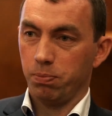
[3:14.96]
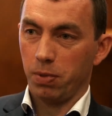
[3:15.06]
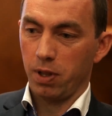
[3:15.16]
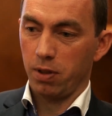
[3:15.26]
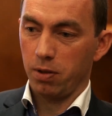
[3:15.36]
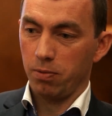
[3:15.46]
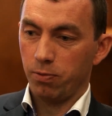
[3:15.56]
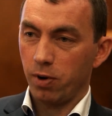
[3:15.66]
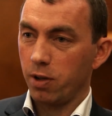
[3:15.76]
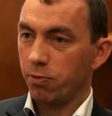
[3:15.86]
by the
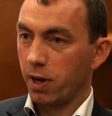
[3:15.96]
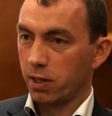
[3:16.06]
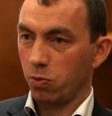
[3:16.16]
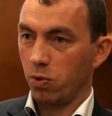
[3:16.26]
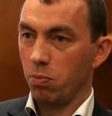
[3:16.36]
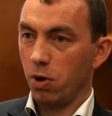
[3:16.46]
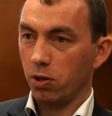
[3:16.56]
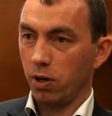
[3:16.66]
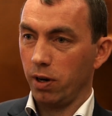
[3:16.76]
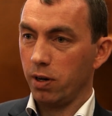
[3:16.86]
very fact that we're
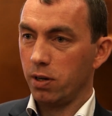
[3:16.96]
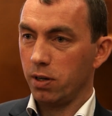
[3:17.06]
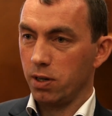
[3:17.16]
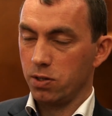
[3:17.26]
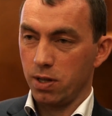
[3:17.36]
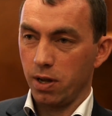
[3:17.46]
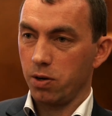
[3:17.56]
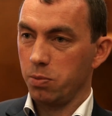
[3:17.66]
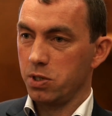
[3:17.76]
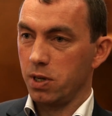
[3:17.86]
modelling it, it's there
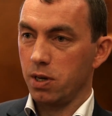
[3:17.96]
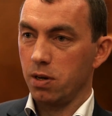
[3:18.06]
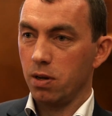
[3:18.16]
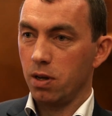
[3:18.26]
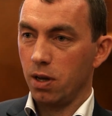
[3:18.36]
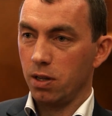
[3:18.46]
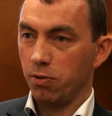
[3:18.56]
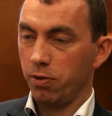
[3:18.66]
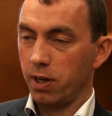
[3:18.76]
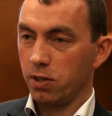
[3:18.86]
to be seen and
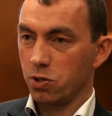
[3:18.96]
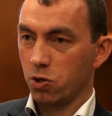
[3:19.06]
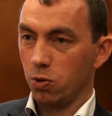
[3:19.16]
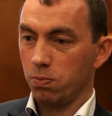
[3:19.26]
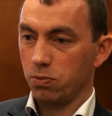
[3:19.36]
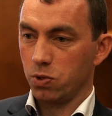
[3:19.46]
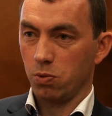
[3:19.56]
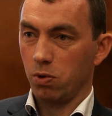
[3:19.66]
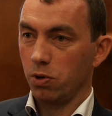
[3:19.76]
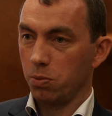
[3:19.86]
define the scope, so
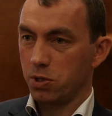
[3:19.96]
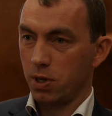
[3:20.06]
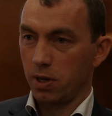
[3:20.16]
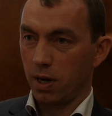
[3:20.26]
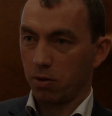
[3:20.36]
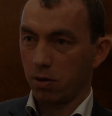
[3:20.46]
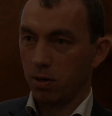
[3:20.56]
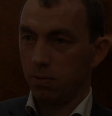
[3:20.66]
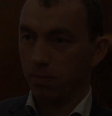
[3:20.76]
we're 100% accurate.